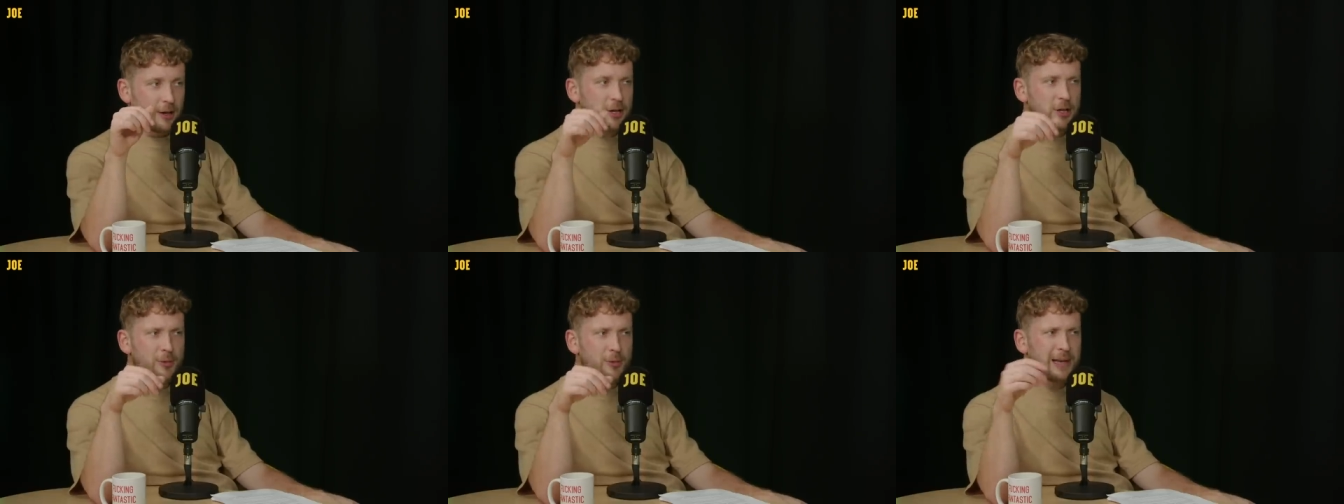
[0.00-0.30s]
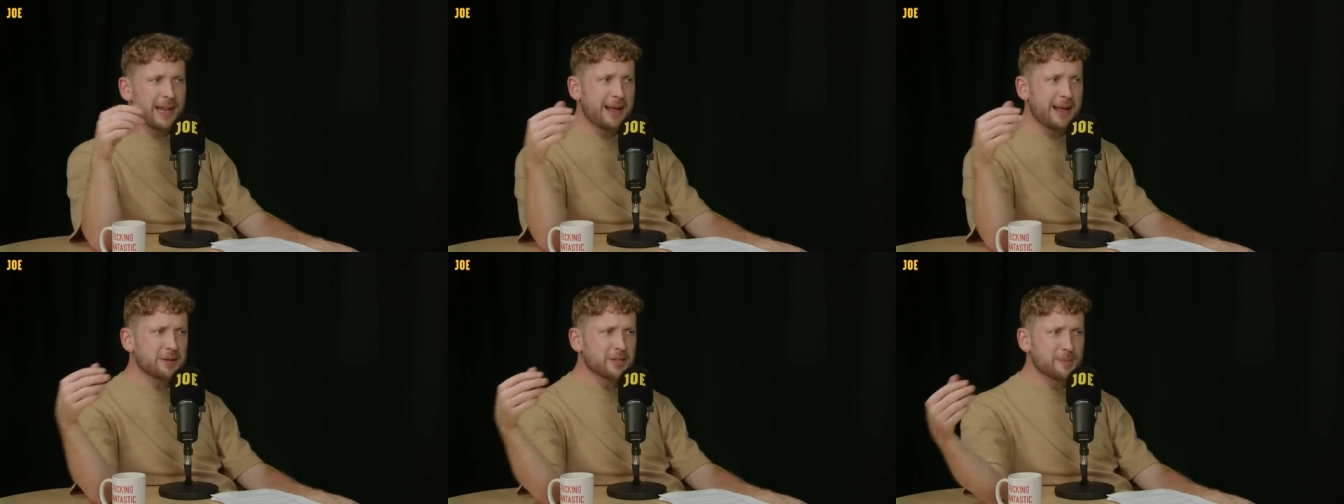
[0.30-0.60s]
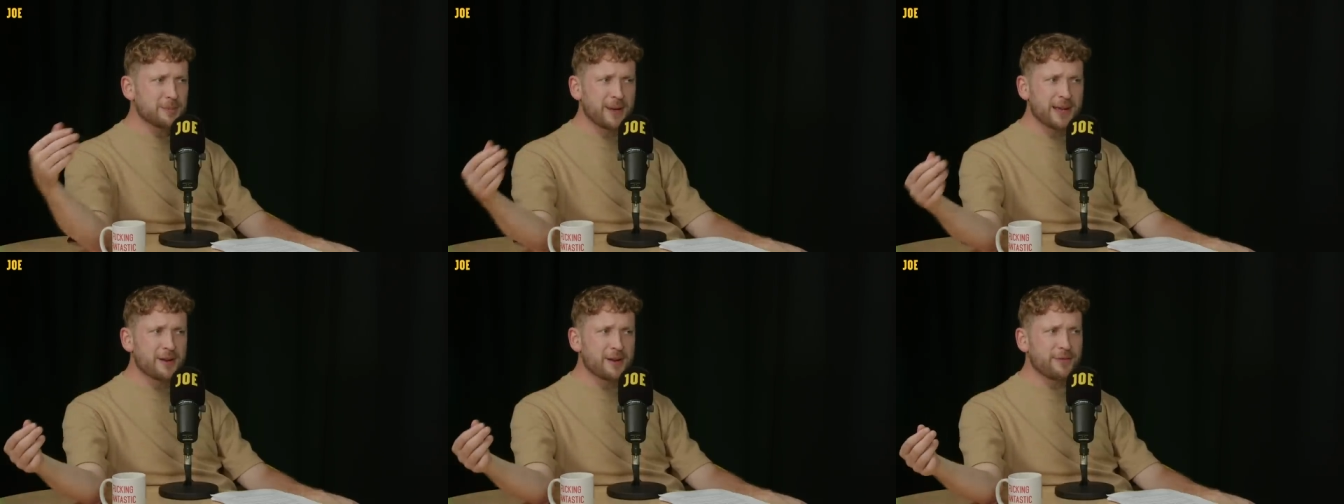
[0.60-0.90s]
Are you allowed
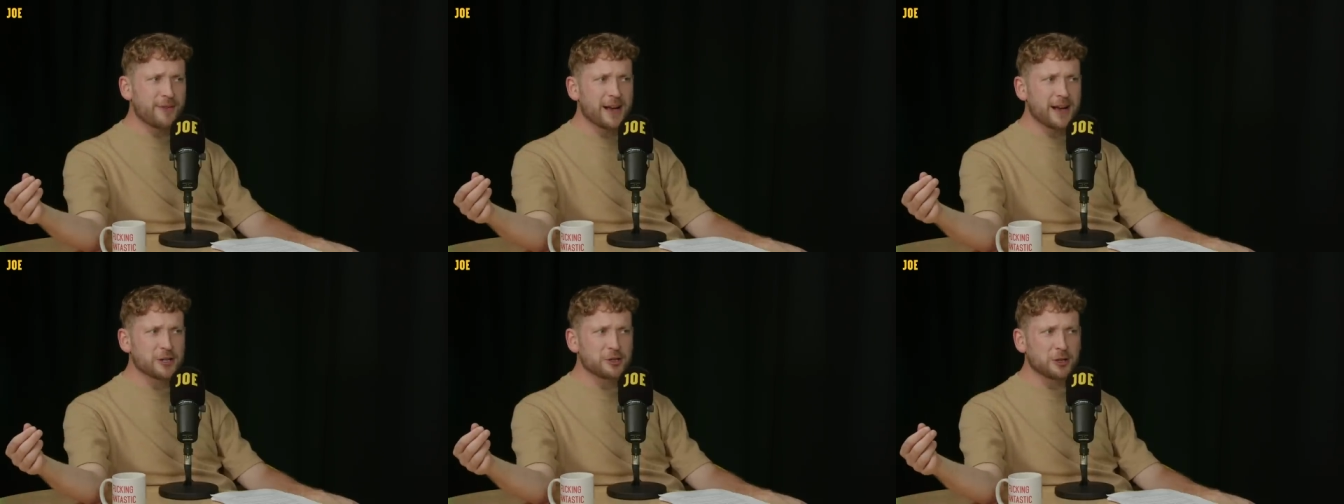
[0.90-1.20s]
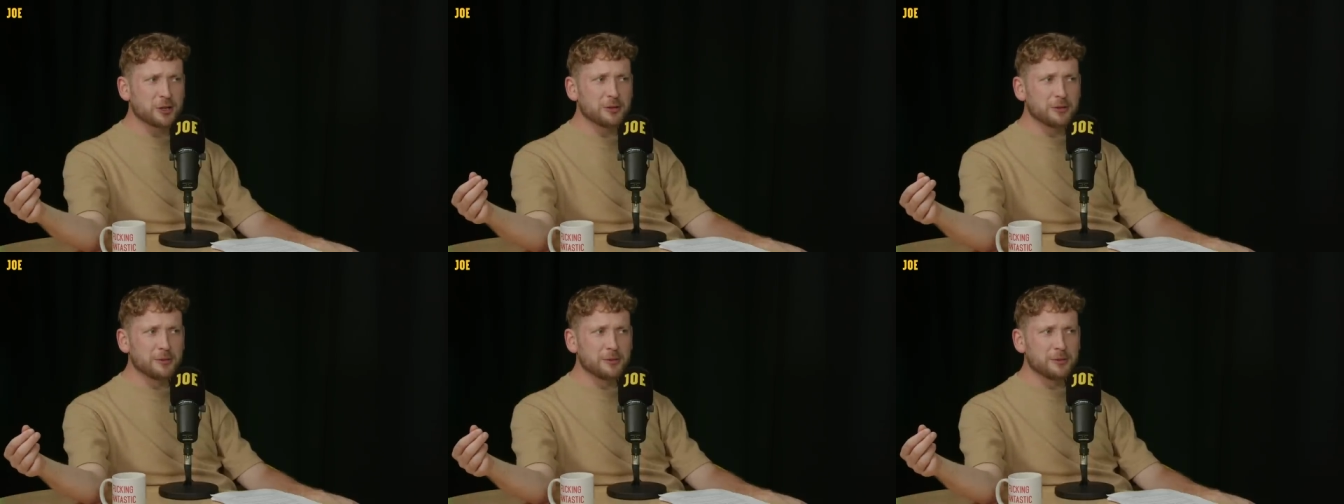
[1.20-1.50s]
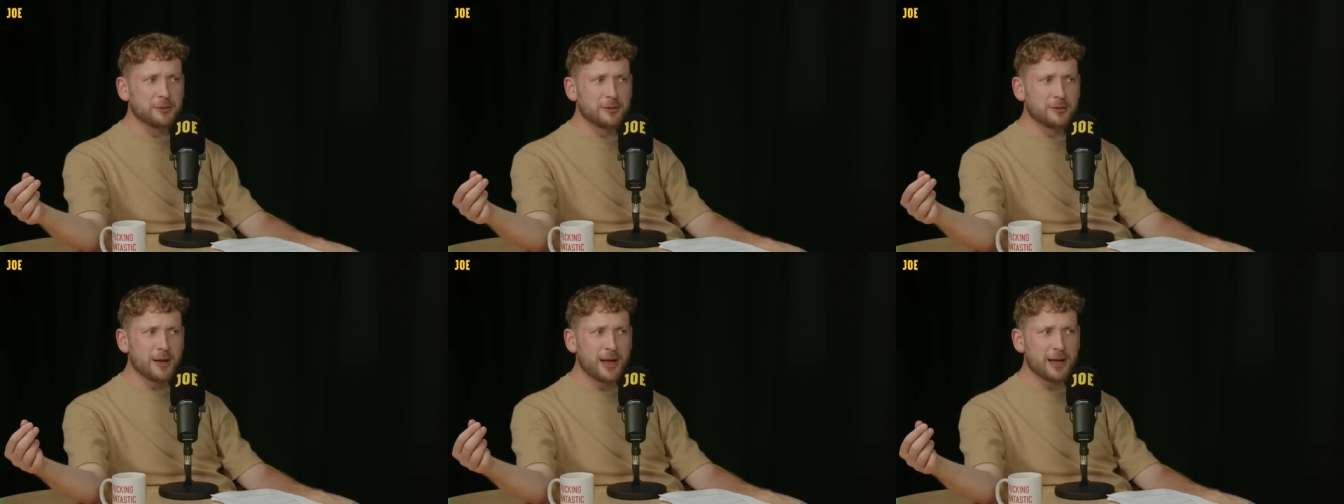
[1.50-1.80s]
to be in a faction
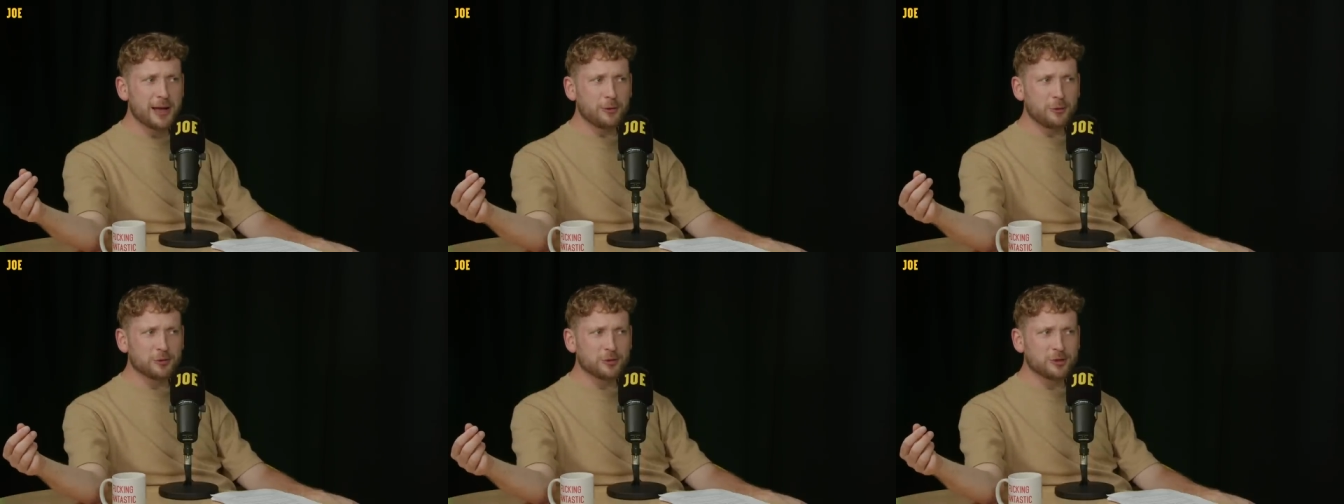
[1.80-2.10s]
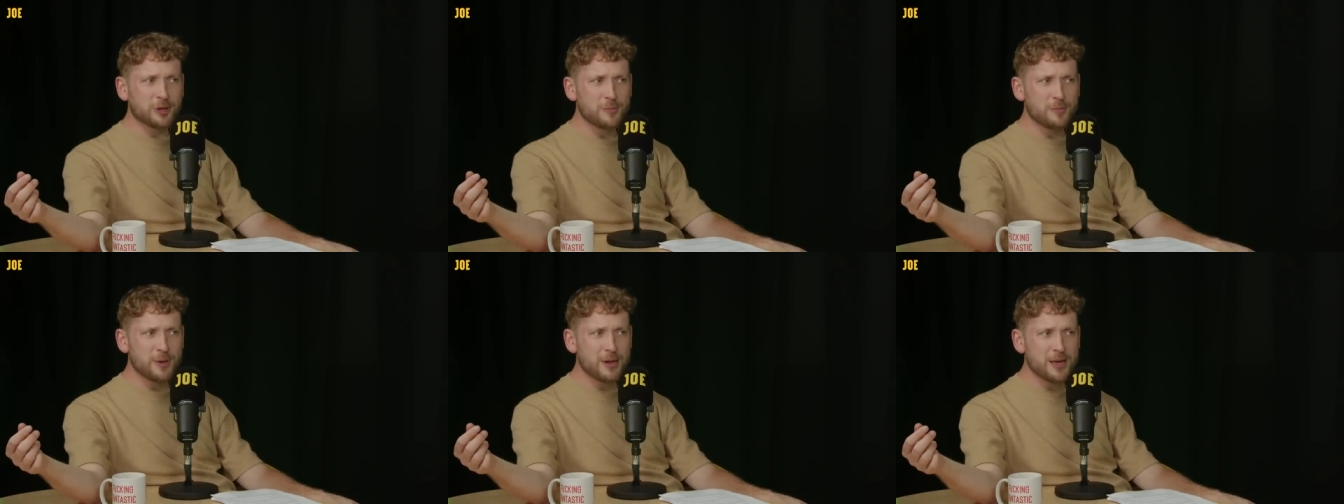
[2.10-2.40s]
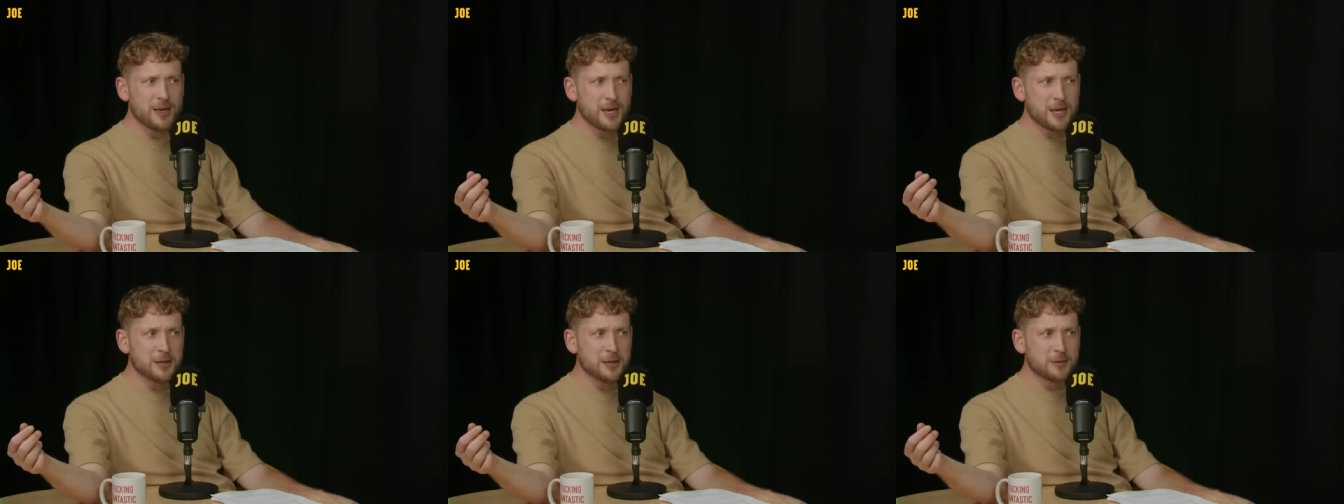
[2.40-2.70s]
and also
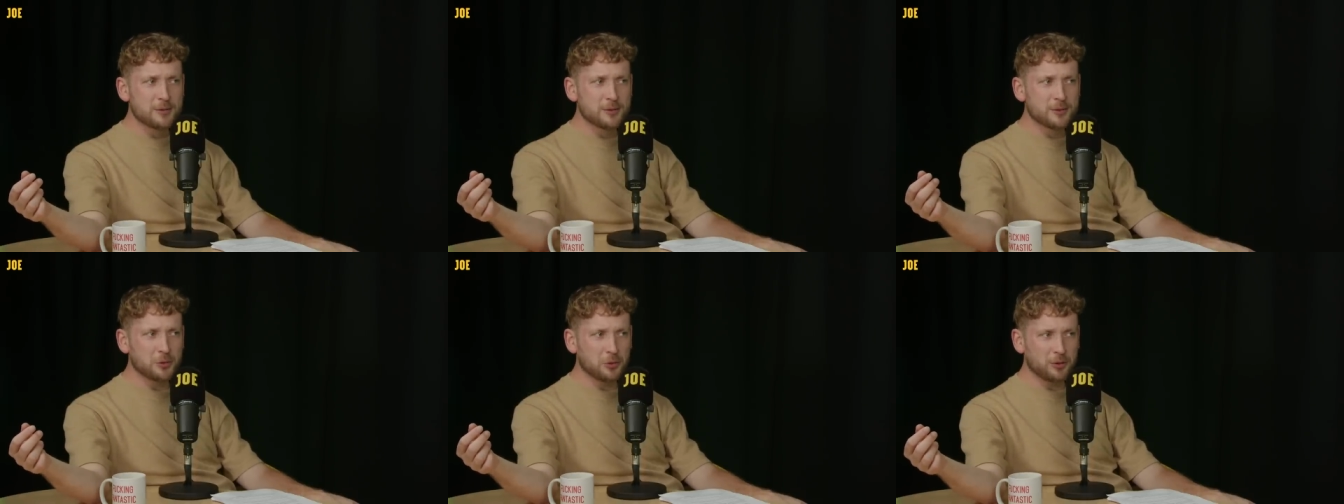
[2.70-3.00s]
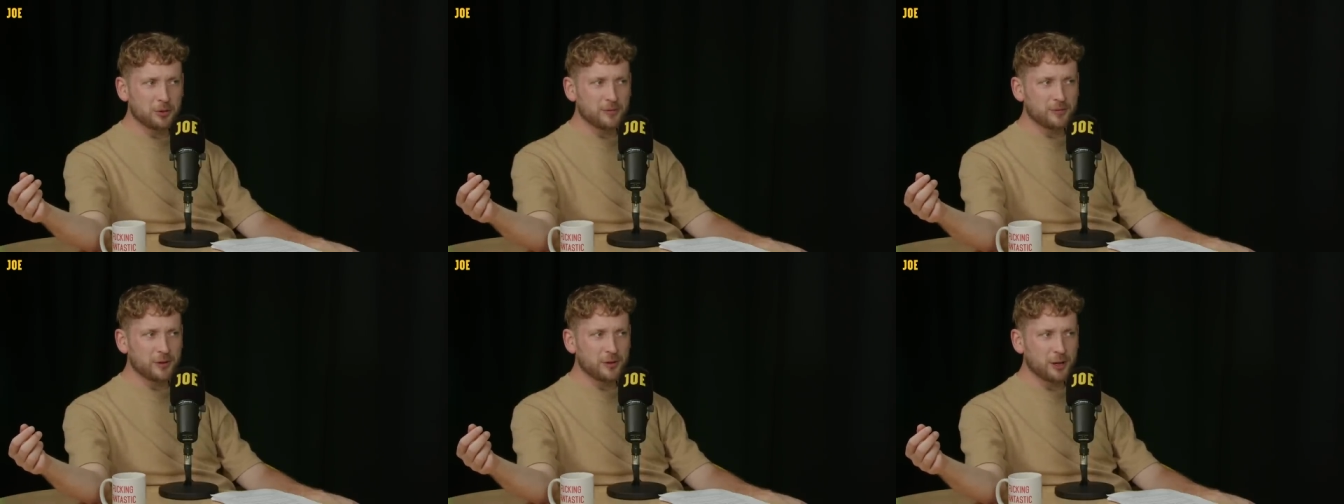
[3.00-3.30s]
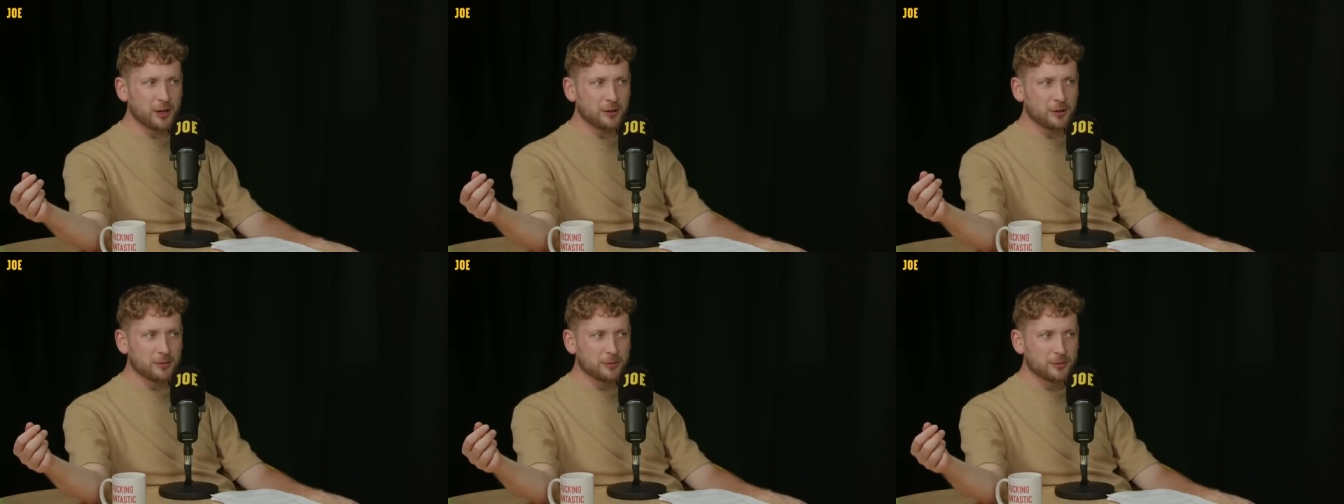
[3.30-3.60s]
be... Sort of, you know.